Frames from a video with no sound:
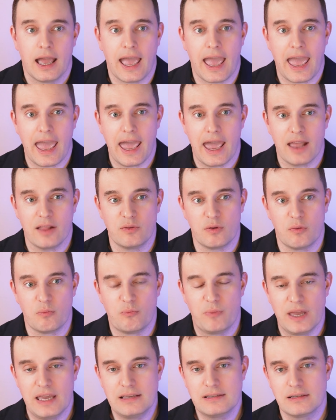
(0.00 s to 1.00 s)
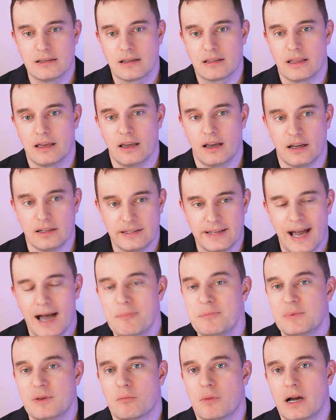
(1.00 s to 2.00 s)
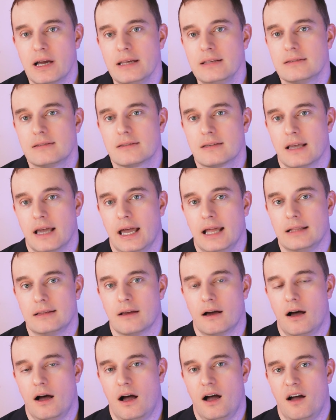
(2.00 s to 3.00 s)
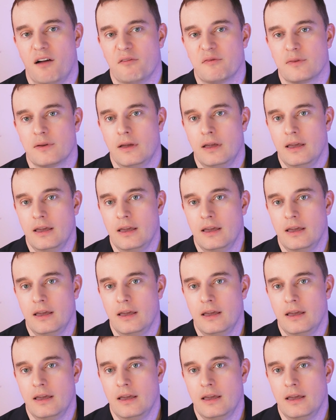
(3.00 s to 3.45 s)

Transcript: and basically adopt the mindset of,